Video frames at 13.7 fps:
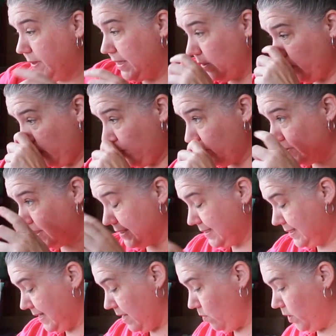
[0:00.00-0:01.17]
But anyway, what I was going to
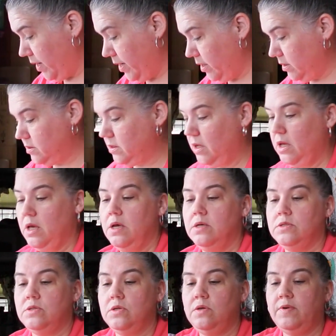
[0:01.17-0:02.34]
say was,
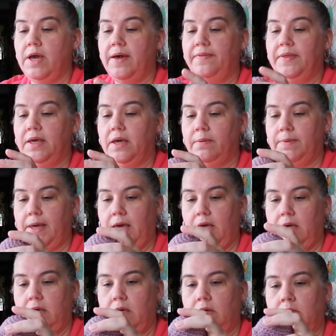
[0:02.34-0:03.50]
so you've got the
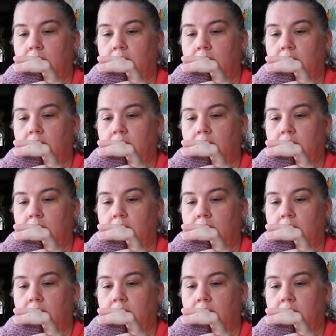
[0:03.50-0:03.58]
cupcake.